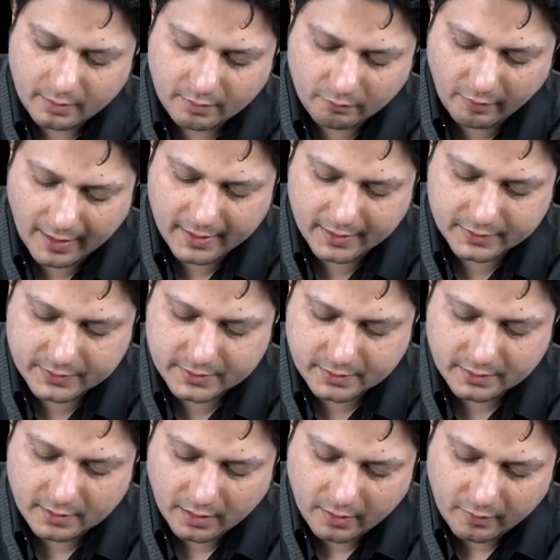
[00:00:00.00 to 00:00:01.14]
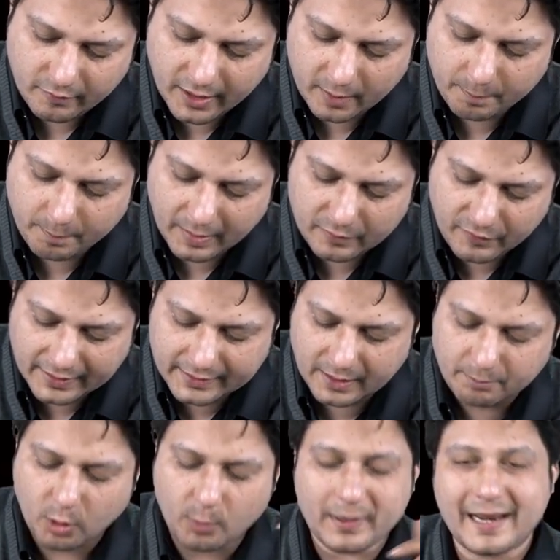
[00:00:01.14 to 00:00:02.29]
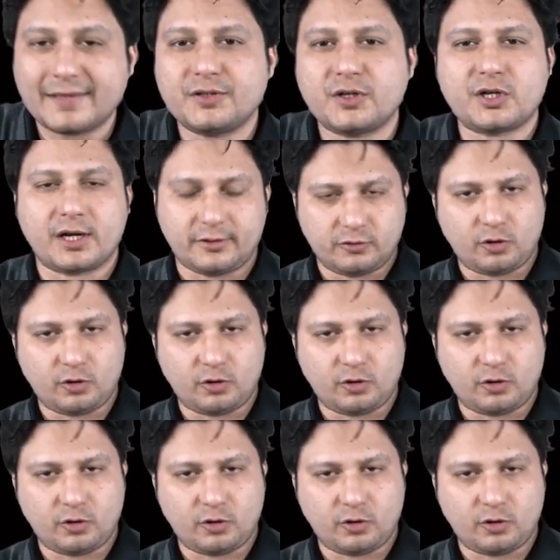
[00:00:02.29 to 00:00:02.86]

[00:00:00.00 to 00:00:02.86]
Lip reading: wires, where perfect immobilization is